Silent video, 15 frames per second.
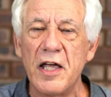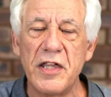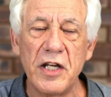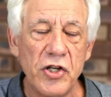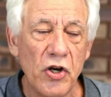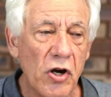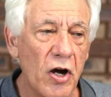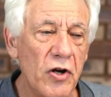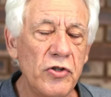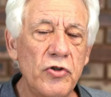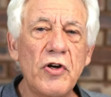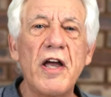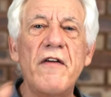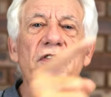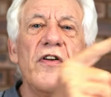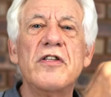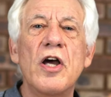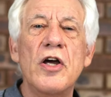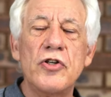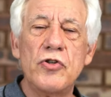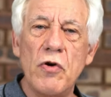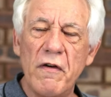that you're going to give it
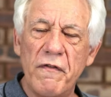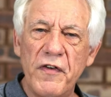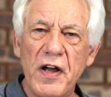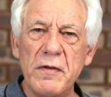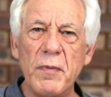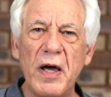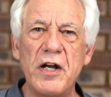to a fund